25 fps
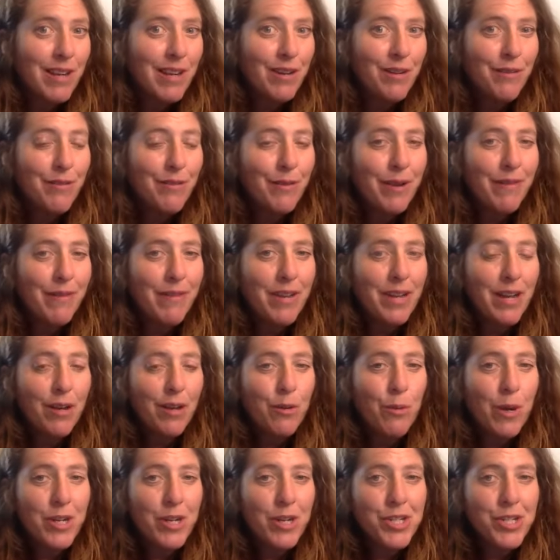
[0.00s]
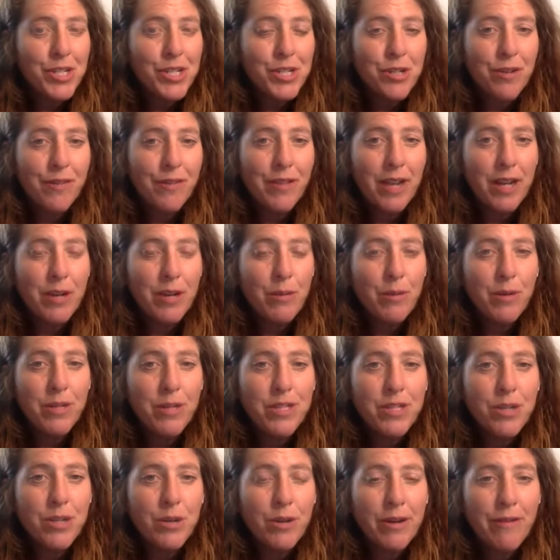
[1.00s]
I don't know if we have any questions or if anyone
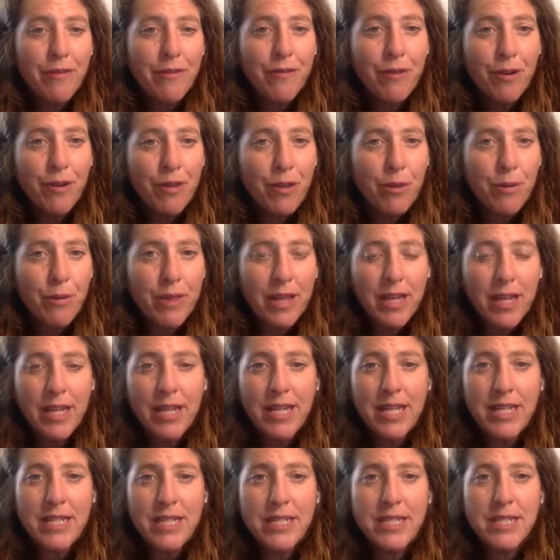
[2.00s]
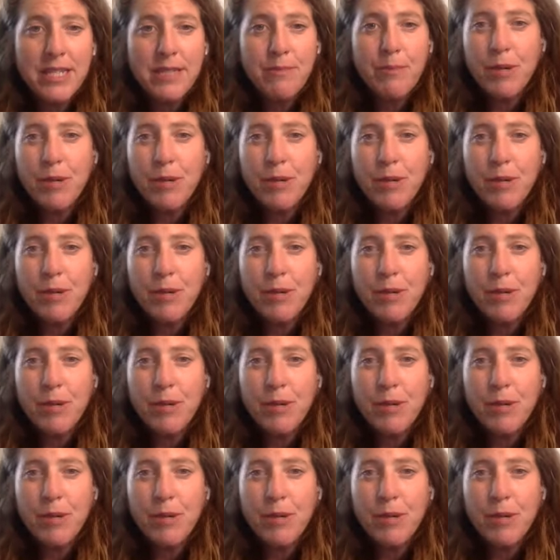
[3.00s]
wants to go any further with anything